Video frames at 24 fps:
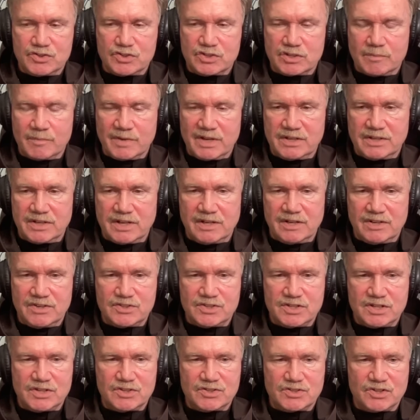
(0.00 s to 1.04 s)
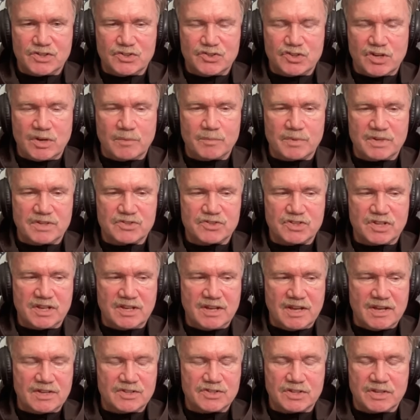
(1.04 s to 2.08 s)
so my tendency is to jump and say
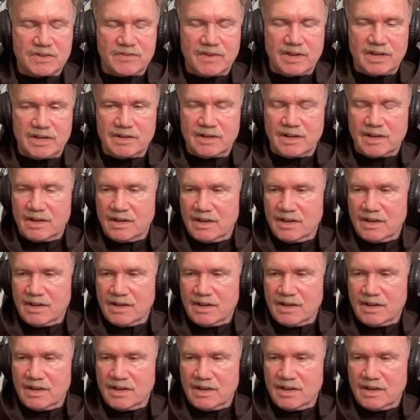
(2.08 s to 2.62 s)
yes and then